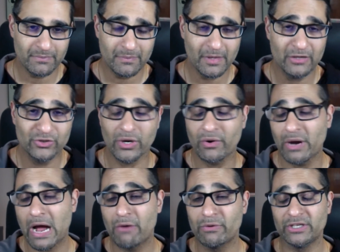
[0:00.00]
So
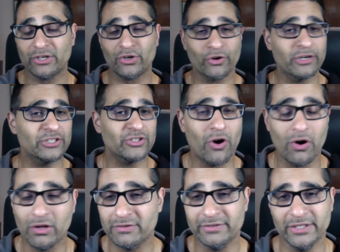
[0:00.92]
I would encourage
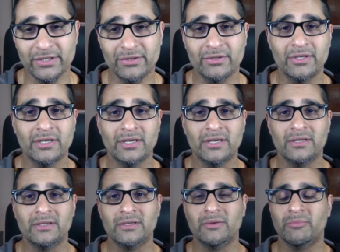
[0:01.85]
all of you,
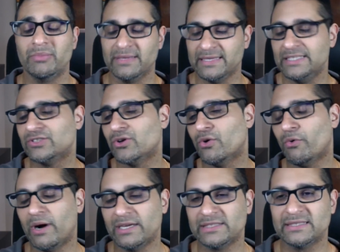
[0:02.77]
please go
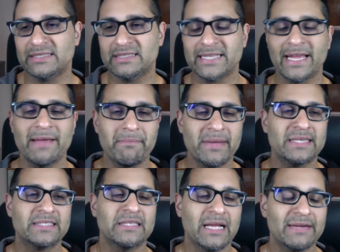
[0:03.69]
watch this. It
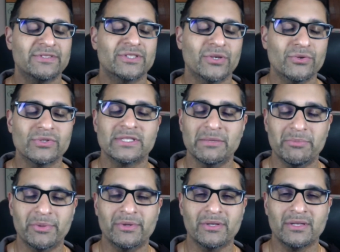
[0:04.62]
makes life so
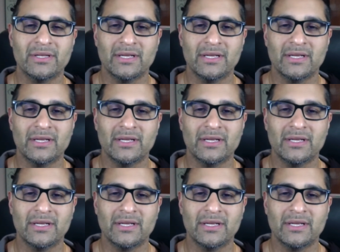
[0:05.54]
simple.